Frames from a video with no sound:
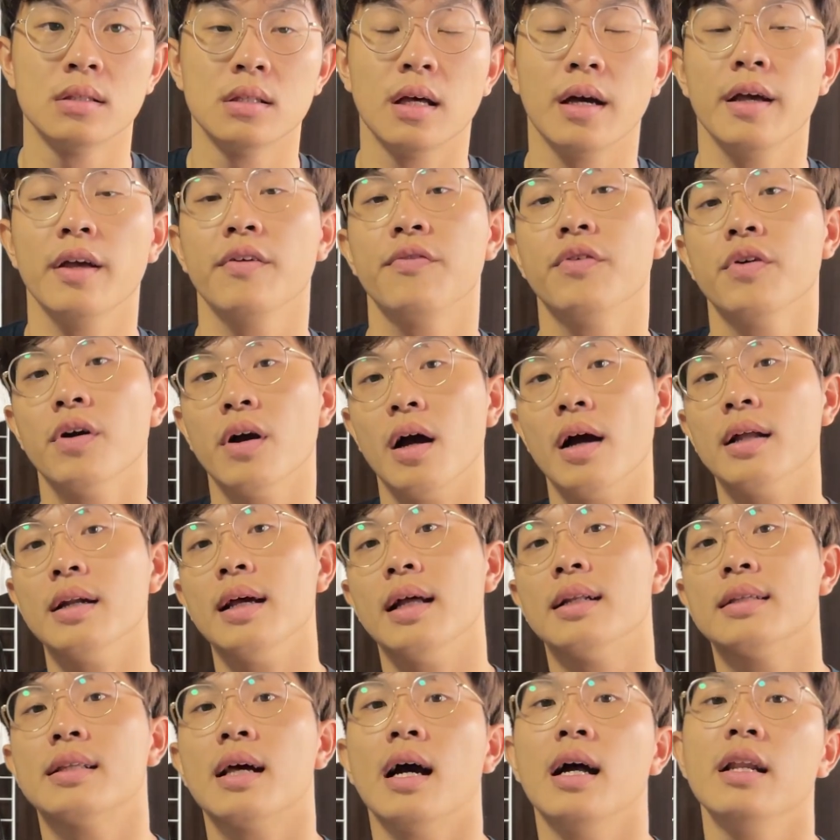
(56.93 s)
Now, if you aren't
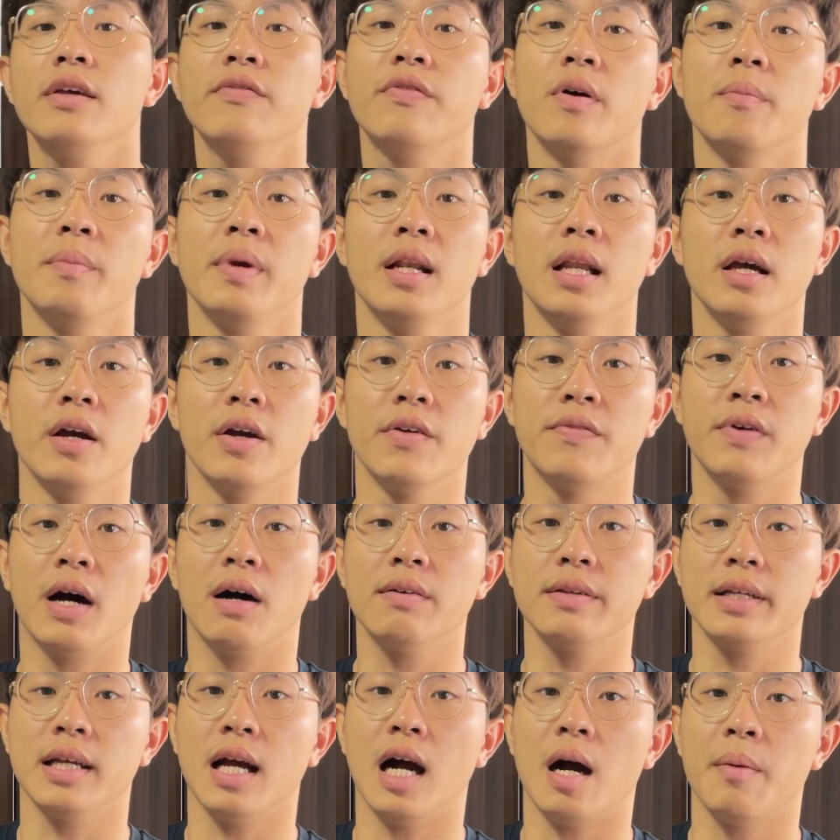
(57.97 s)
entirely familiar with
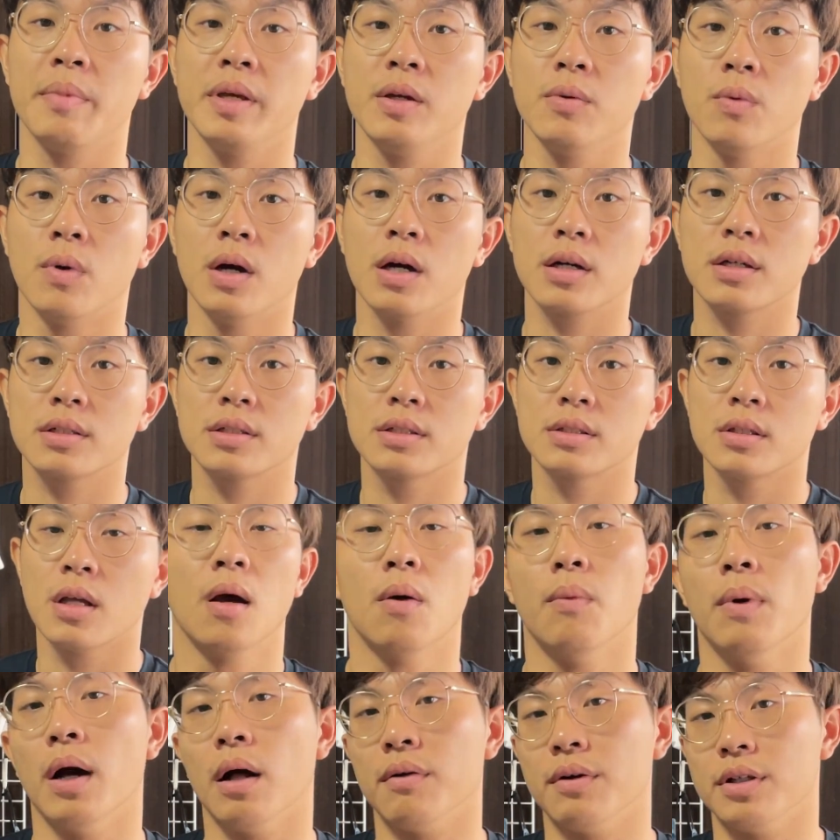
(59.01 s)
how the army works,
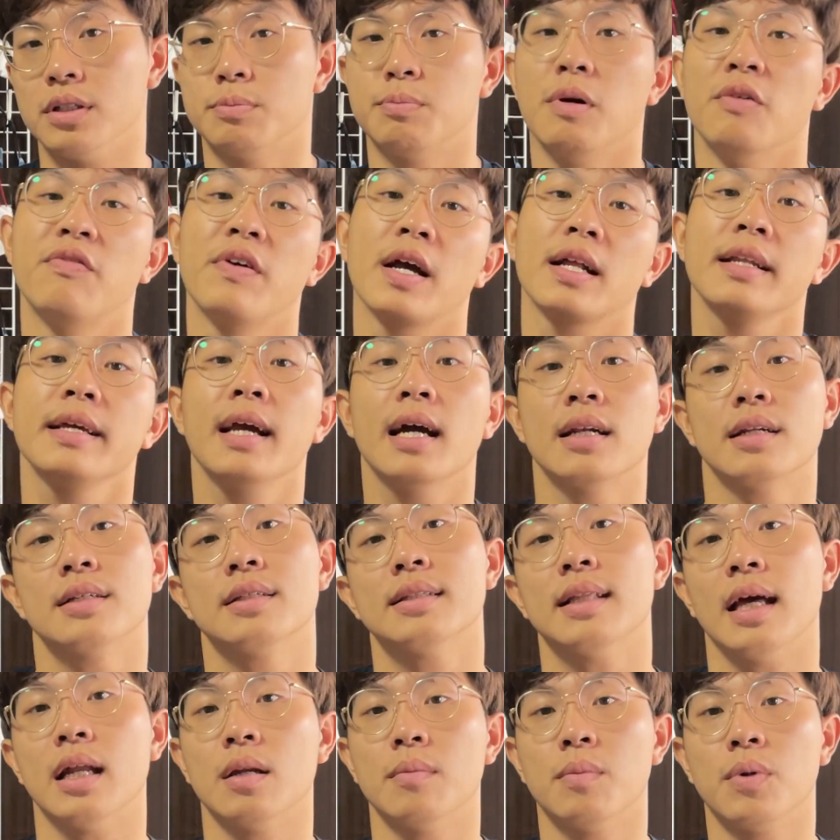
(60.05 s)
well, it's perfectly
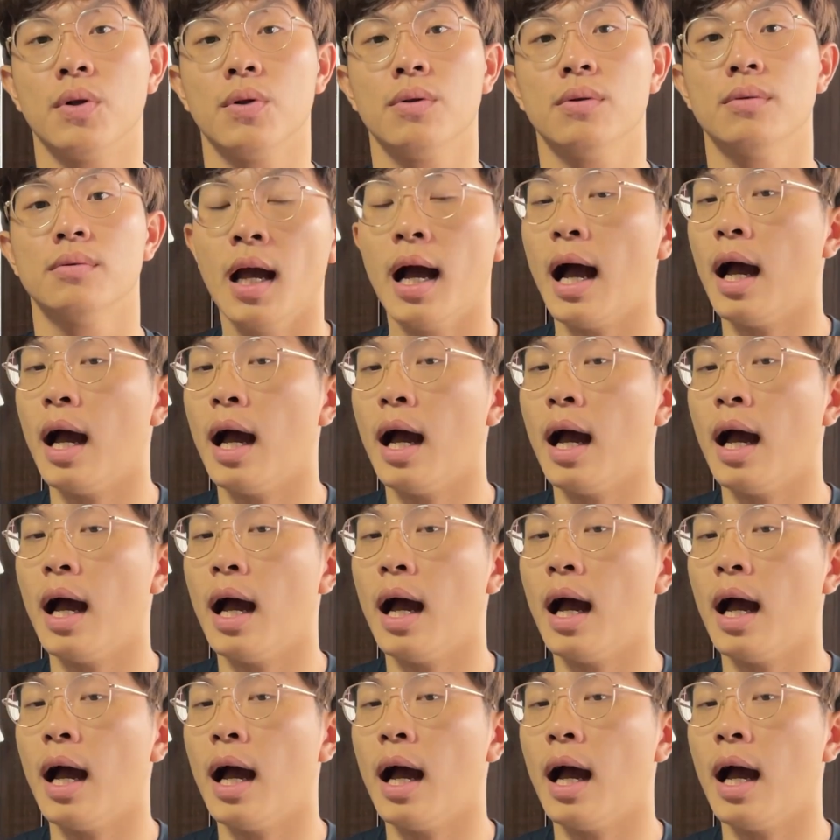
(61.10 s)
understandable.